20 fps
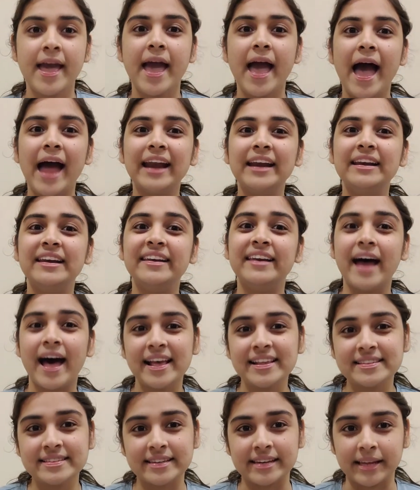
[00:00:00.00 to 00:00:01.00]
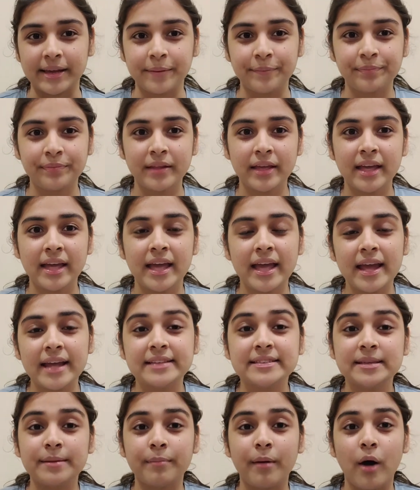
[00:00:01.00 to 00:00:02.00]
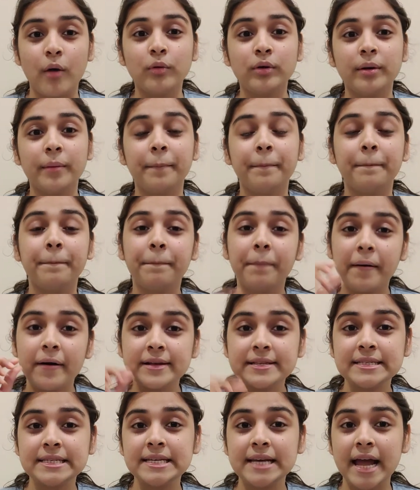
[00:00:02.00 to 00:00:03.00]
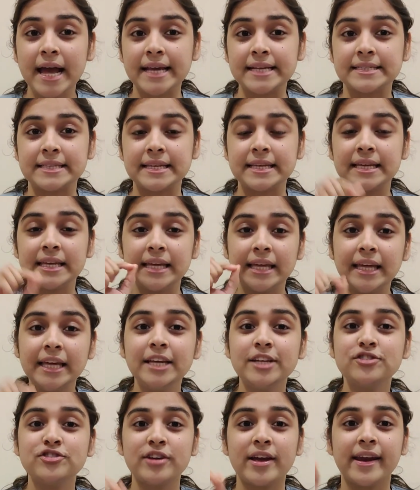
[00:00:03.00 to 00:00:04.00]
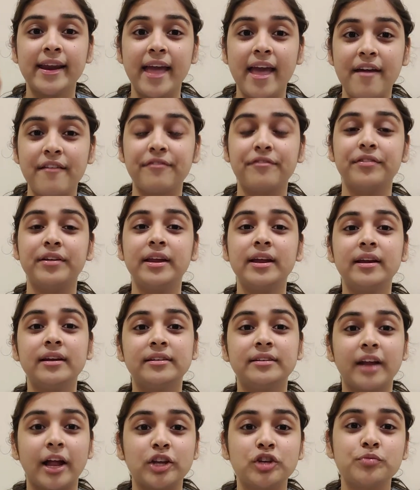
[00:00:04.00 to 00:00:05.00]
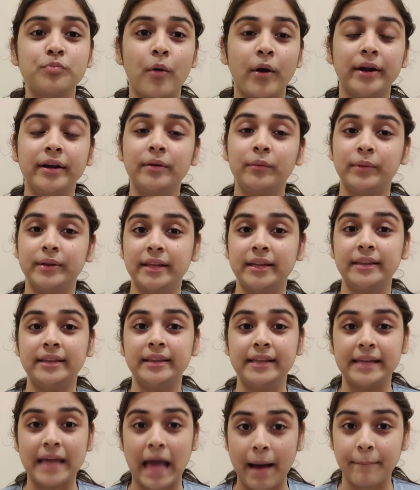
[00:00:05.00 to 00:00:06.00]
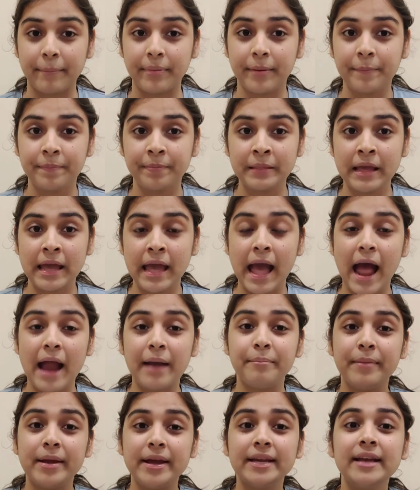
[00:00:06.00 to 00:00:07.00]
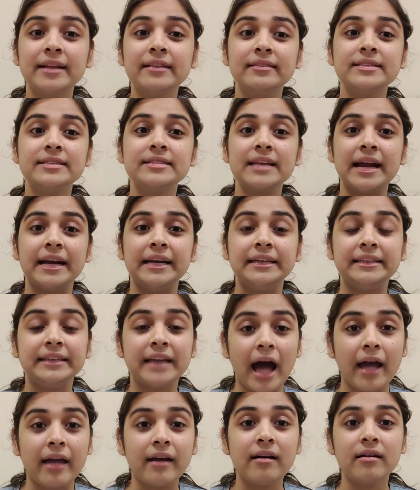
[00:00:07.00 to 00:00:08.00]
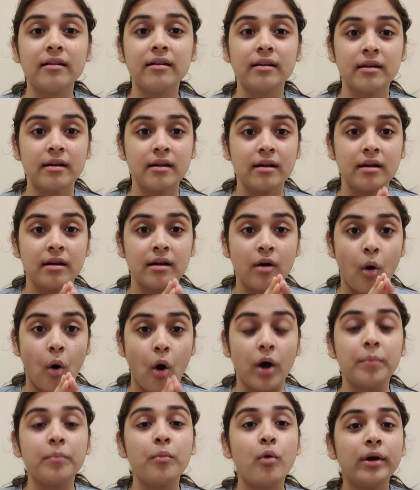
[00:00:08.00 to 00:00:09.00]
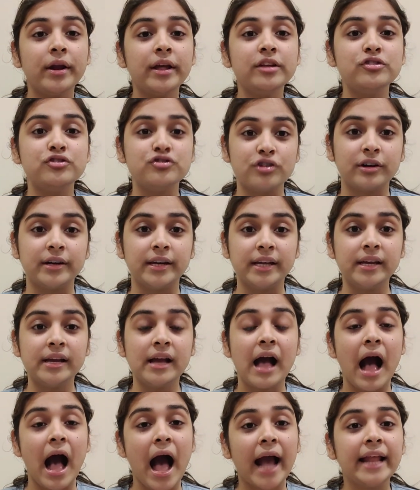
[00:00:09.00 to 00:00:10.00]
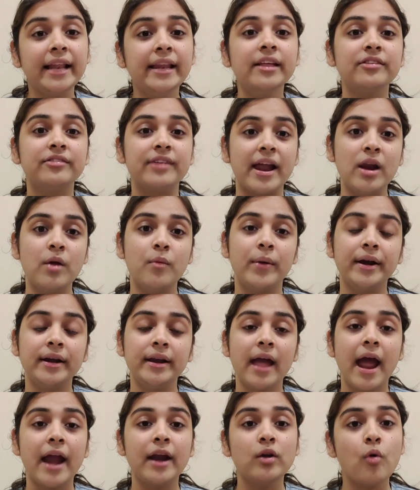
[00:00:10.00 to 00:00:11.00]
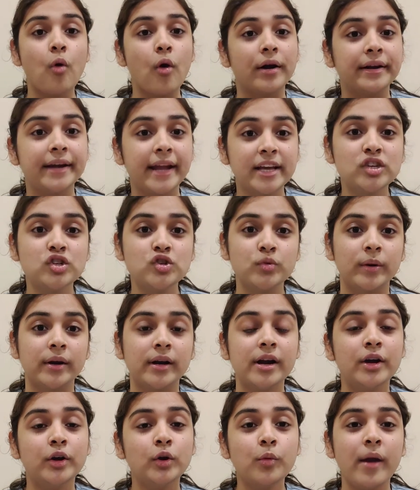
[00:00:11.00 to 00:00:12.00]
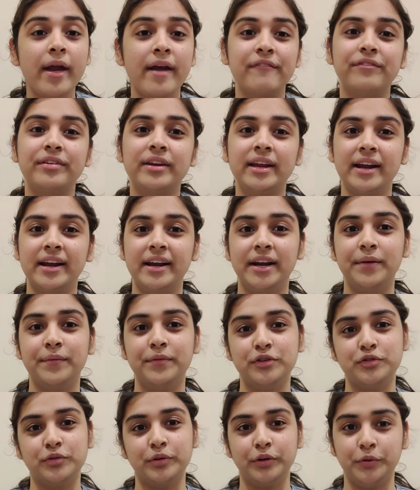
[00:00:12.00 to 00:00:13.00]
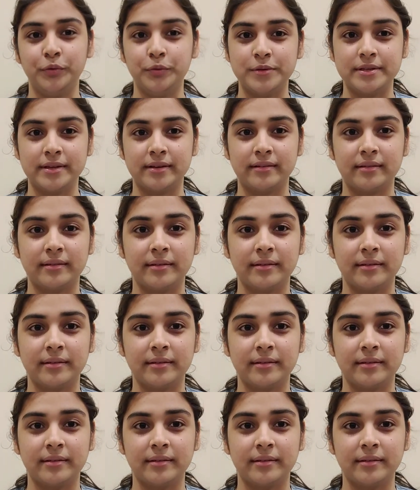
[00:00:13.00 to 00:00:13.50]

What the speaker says: And lastly, it's about personalizing each and every touch point within the app and making this entire onboarding journey highly relevant and contextual to every individual user.